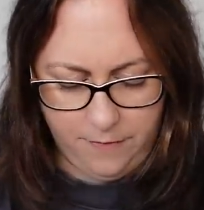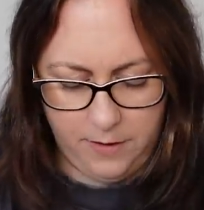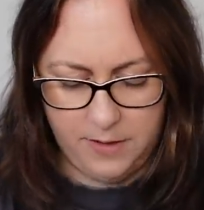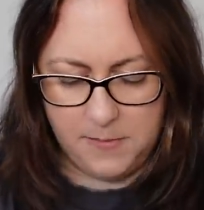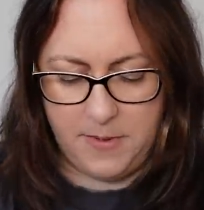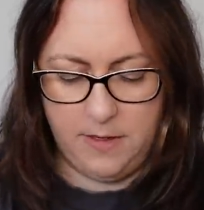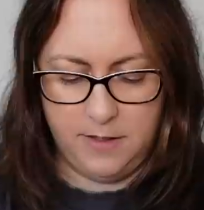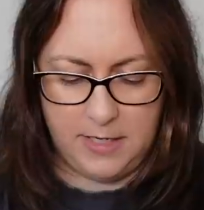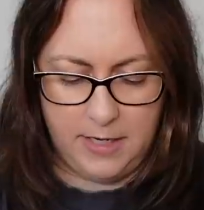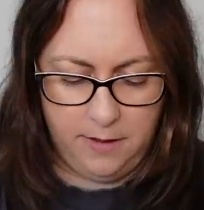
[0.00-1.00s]
only spent a
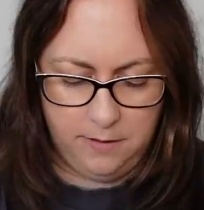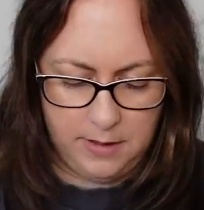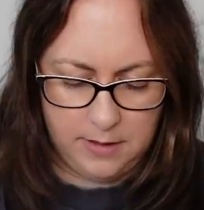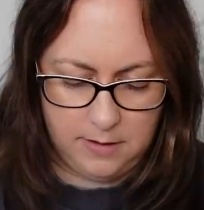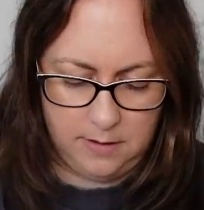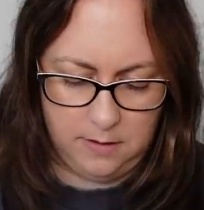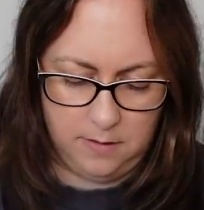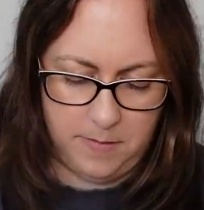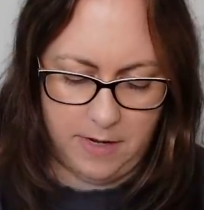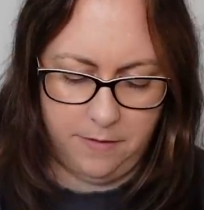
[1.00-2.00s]
day on this,
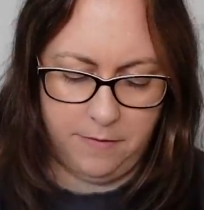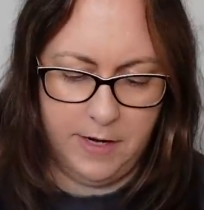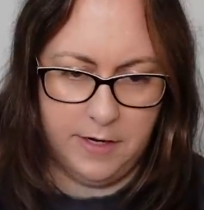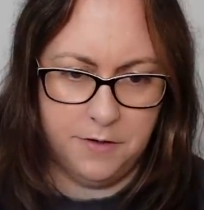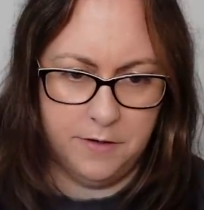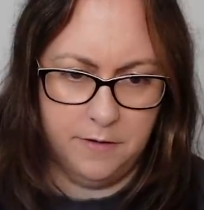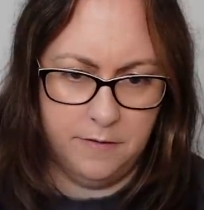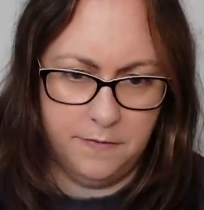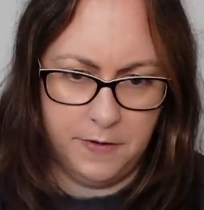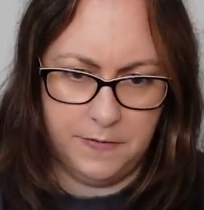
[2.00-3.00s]
about
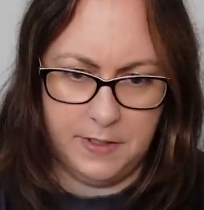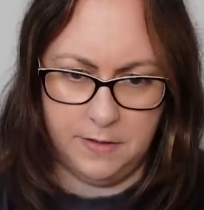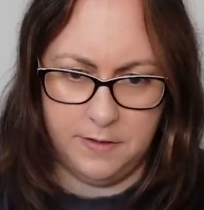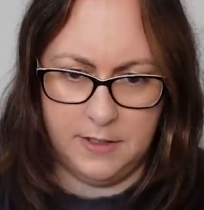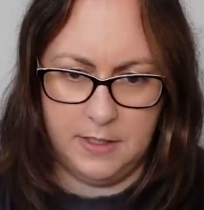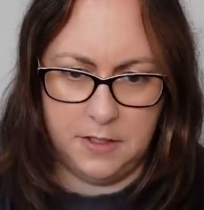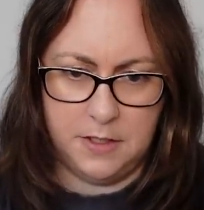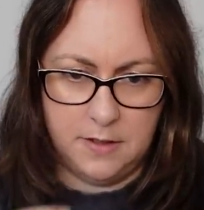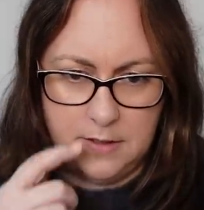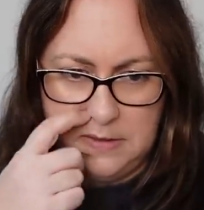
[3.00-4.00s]
350 odd
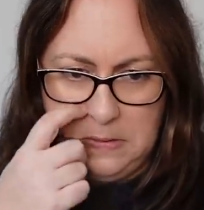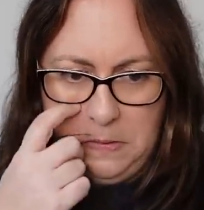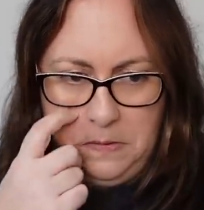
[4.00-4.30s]
stitches.